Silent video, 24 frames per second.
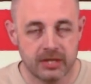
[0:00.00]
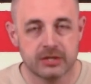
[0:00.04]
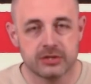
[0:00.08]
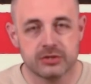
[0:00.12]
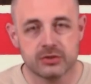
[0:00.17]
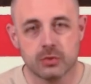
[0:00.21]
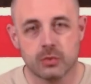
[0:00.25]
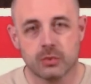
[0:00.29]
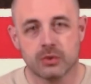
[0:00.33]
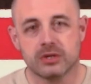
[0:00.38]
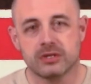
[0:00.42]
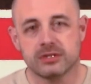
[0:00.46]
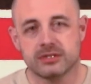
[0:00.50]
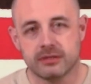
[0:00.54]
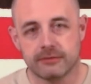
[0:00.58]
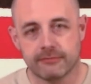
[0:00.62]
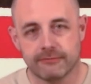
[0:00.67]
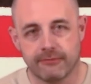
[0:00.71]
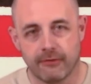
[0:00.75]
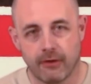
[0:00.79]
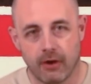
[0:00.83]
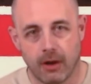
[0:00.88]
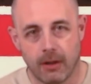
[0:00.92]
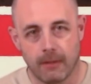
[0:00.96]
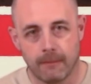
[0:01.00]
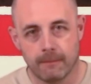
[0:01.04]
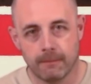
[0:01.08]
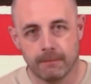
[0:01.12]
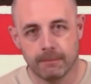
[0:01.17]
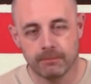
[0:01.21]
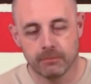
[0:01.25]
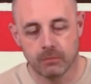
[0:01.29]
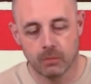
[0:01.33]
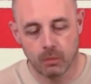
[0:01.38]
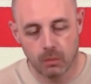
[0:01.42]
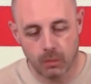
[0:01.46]
So where does it fall?
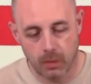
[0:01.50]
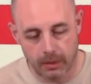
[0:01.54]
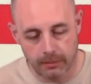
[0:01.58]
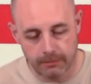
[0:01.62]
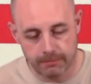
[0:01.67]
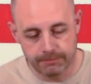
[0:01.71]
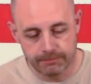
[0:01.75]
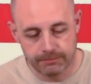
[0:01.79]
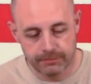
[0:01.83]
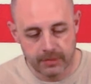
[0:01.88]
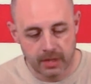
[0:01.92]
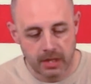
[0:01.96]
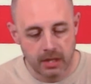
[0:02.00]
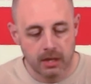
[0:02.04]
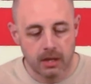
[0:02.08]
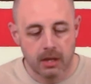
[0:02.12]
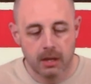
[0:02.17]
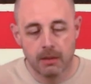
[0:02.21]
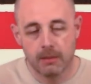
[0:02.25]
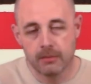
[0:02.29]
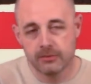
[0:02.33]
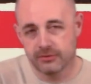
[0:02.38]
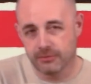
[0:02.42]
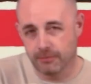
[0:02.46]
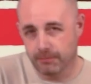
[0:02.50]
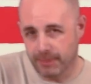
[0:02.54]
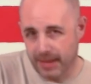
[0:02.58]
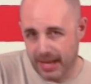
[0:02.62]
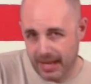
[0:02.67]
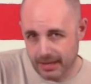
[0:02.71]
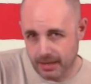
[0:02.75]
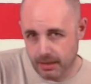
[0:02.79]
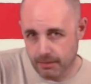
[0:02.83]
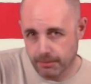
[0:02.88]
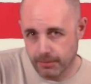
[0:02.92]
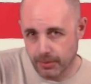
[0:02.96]
Well, some
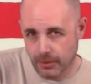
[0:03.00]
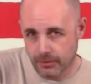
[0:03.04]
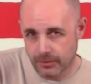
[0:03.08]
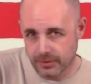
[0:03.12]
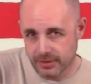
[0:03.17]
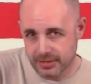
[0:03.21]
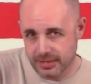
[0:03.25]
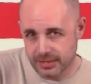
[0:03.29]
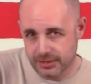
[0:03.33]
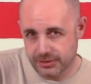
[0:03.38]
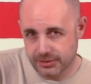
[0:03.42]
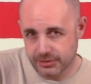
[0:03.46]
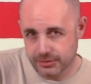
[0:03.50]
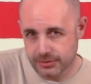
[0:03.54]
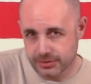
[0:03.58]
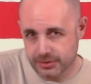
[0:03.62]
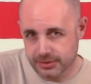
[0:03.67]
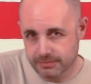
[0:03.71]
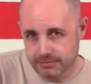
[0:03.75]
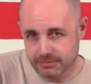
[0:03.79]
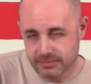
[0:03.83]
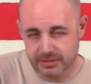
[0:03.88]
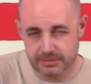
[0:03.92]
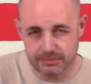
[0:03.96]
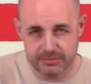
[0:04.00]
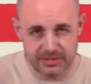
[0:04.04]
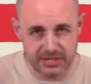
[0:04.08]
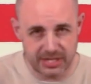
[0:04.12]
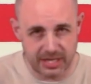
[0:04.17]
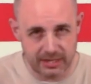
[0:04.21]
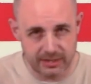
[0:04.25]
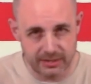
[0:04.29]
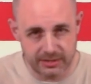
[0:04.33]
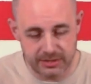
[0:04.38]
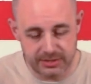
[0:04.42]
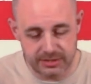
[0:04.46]
bad component issues, some
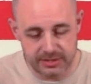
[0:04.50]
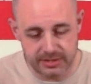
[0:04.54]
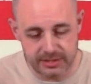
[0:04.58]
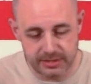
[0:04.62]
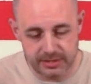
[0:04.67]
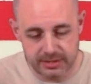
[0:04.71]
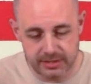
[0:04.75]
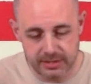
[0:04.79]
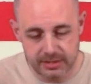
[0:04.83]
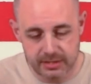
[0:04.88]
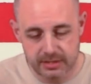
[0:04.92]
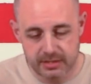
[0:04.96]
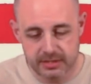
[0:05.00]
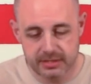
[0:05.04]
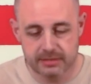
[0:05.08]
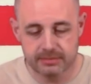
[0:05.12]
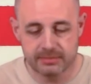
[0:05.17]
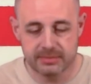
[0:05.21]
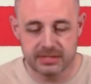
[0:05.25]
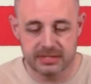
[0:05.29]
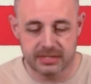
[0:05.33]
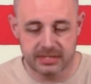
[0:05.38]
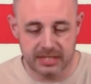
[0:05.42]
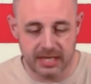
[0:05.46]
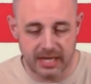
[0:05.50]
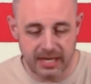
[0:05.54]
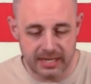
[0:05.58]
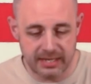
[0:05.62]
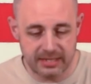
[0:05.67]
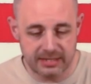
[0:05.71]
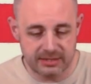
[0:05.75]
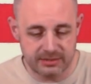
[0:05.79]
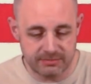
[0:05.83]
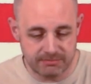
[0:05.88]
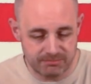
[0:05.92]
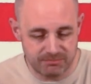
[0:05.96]
challenges, some
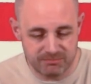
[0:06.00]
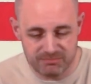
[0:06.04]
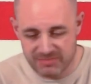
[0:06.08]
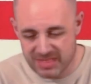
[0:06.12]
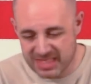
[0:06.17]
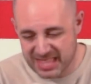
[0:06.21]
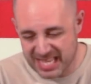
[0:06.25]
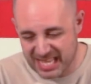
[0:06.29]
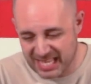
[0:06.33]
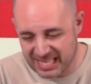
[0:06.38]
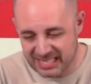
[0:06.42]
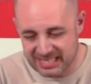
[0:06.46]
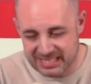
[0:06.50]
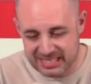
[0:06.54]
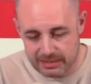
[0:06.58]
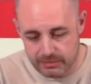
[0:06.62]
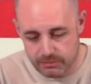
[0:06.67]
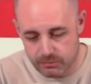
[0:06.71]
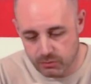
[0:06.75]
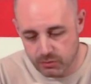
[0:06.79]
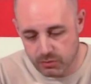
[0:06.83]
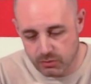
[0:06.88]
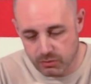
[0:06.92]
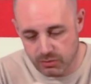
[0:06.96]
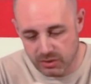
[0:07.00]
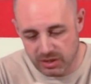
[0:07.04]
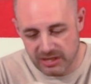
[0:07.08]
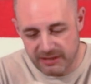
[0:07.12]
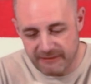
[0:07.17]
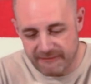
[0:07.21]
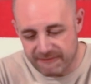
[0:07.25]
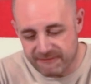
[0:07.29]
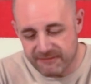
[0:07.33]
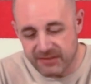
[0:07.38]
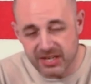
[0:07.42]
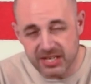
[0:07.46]
design things that were
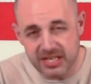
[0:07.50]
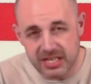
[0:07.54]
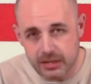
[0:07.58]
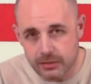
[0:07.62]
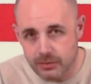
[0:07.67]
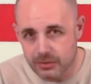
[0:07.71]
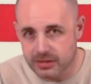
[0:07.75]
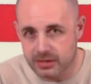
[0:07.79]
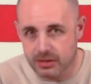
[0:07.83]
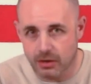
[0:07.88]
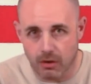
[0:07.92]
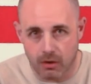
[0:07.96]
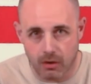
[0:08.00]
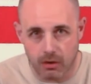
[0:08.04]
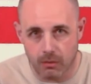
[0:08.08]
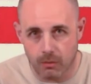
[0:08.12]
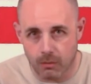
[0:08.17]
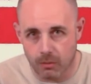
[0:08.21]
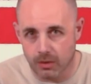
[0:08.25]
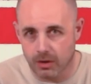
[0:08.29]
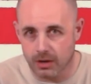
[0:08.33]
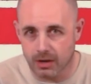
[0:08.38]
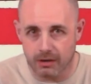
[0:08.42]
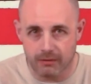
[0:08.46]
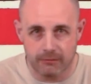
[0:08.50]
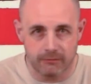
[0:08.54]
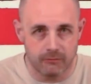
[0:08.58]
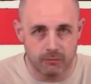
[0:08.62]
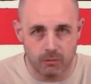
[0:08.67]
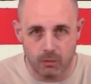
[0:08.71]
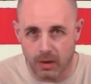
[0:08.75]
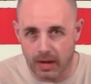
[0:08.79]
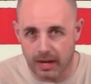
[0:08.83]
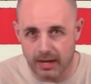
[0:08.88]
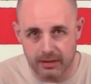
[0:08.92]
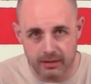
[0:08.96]
really funky with the artwork
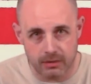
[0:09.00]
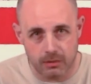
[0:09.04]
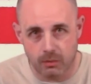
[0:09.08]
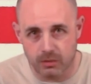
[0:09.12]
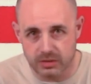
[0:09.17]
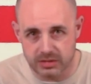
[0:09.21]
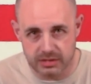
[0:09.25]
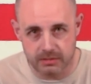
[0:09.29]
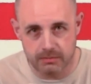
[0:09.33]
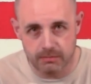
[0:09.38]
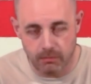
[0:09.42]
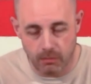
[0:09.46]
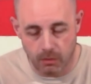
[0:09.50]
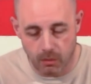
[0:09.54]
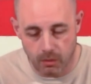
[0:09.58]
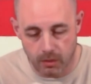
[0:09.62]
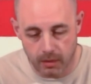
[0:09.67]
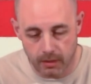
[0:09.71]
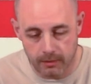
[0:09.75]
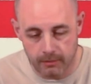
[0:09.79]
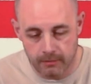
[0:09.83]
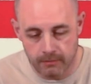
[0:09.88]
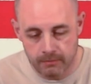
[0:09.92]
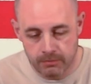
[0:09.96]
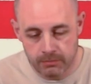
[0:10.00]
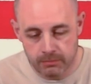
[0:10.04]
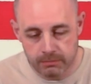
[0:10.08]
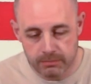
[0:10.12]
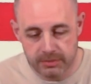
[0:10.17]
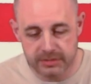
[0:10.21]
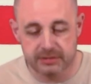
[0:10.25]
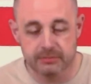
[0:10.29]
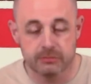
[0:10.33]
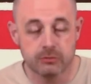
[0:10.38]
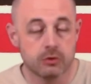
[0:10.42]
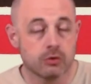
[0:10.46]
of why there wasn't more,
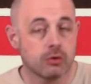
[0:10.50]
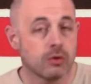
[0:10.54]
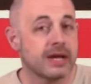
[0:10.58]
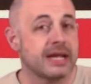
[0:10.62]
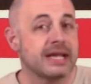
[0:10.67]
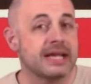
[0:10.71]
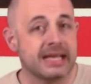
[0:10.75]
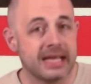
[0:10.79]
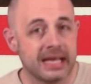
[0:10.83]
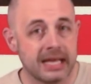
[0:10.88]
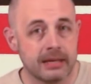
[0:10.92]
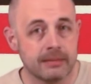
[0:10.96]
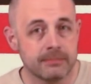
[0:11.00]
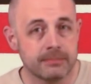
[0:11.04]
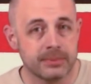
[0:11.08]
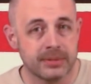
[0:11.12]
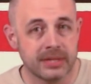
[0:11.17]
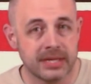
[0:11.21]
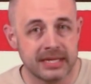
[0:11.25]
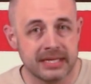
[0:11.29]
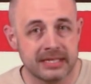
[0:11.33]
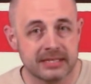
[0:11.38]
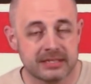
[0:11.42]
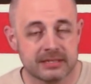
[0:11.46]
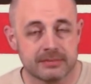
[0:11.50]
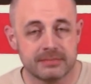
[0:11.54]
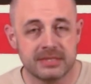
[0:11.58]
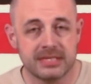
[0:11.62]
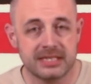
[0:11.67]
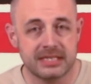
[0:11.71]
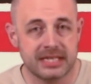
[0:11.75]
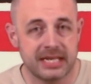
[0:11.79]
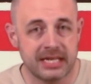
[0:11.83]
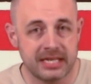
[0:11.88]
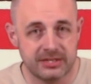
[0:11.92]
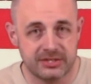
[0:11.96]
but some great gameplay and some
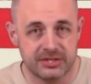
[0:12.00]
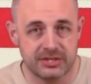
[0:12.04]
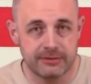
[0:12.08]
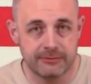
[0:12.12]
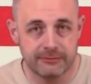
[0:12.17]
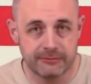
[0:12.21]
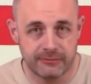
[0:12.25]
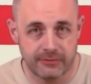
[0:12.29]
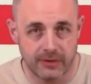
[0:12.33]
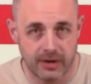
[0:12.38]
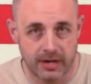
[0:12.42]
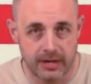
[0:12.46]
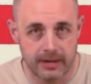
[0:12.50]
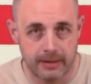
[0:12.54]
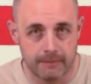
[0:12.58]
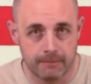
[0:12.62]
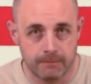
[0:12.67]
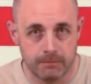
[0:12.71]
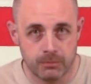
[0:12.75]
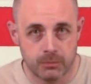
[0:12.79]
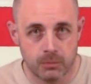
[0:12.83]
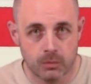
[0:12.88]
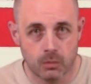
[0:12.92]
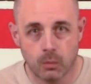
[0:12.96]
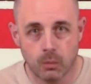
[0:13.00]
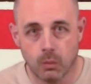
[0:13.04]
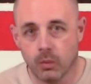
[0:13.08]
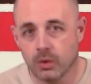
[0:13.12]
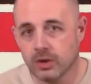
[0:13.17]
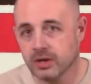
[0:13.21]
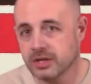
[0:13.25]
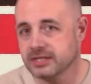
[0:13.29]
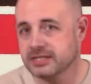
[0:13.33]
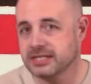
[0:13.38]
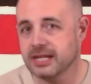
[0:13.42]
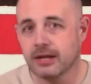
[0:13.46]
engaging fun.
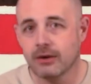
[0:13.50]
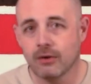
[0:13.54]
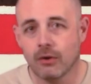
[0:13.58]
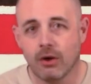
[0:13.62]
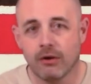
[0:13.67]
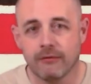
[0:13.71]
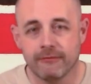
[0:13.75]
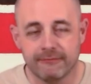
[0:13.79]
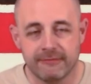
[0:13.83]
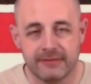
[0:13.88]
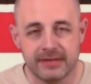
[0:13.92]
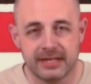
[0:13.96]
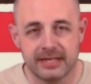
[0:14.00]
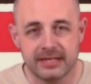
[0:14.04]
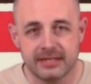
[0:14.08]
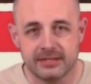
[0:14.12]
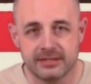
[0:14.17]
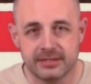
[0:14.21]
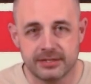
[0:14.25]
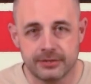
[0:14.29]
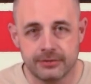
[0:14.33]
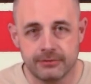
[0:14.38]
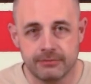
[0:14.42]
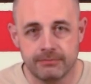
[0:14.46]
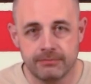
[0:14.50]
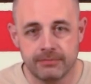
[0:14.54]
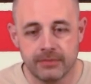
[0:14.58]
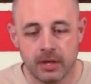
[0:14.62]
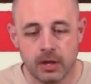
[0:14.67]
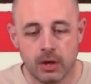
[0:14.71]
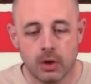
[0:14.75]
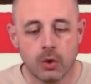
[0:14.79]
Where does that all fit into?